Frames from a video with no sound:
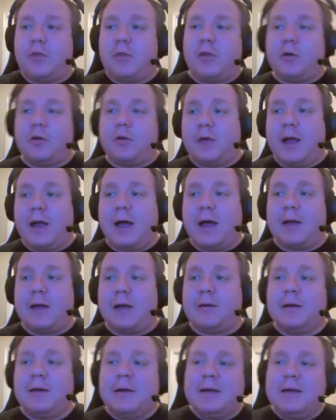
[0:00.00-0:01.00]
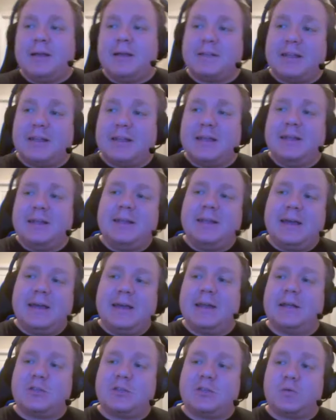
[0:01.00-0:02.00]
the Thunder had is that
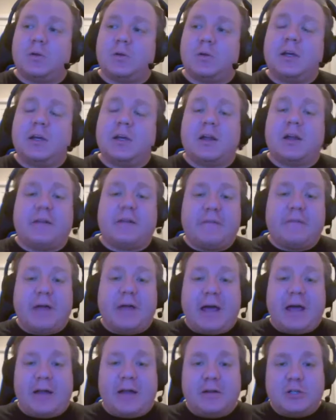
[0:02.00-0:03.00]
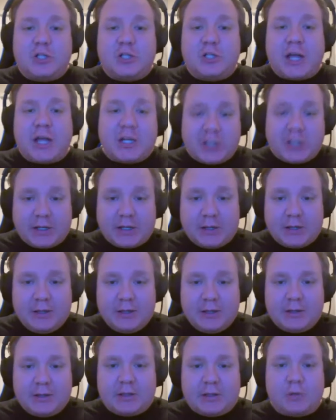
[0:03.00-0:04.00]
Indiana is really good at changing.
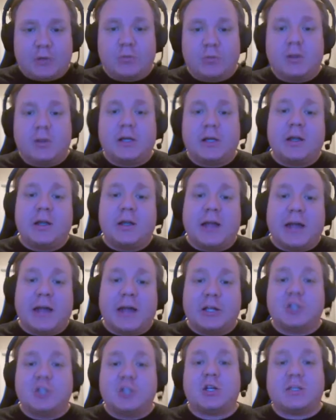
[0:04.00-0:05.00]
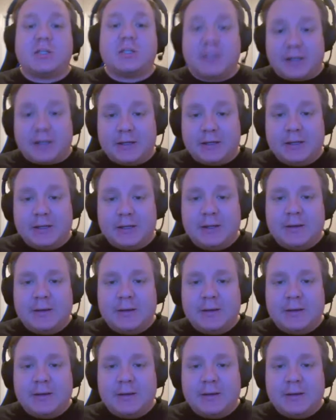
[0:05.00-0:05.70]
They're really good at adjusting.